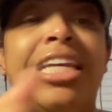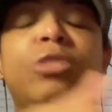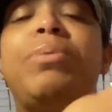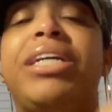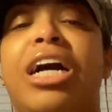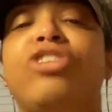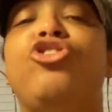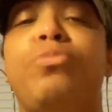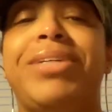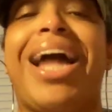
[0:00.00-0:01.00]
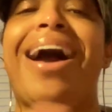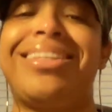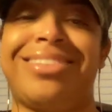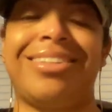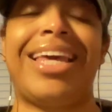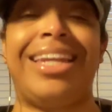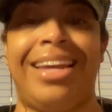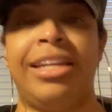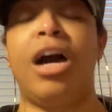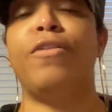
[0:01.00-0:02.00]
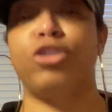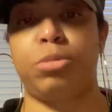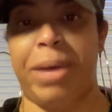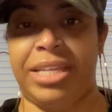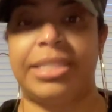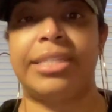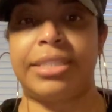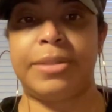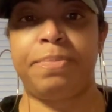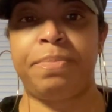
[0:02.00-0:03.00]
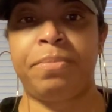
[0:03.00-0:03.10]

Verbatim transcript: it's because you've been isolated in other spaces.